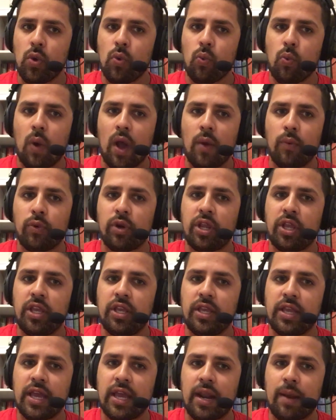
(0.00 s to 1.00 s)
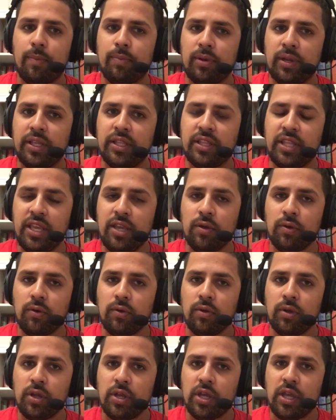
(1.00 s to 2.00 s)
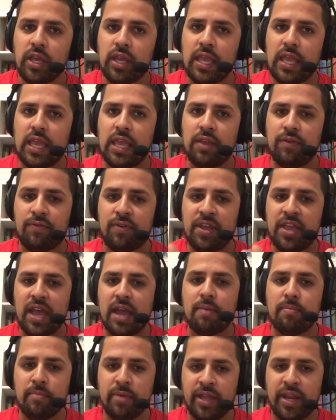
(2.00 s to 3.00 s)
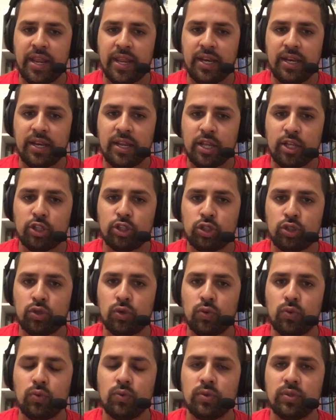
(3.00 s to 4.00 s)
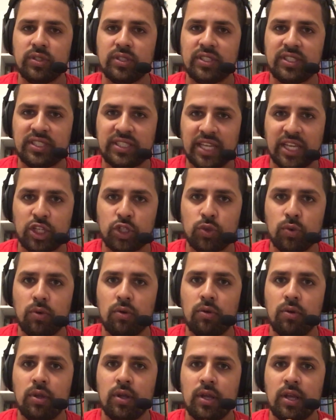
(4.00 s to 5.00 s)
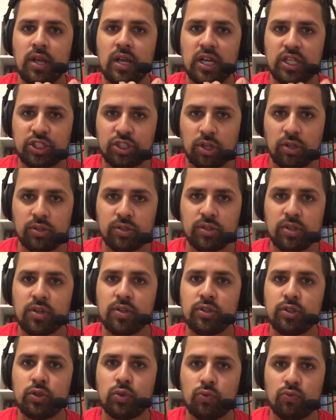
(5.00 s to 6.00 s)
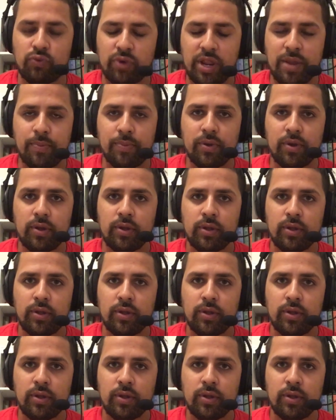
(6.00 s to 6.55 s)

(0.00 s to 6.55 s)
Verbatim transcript: Why would he get a plea deal if he admitted to sexual assault, to rape?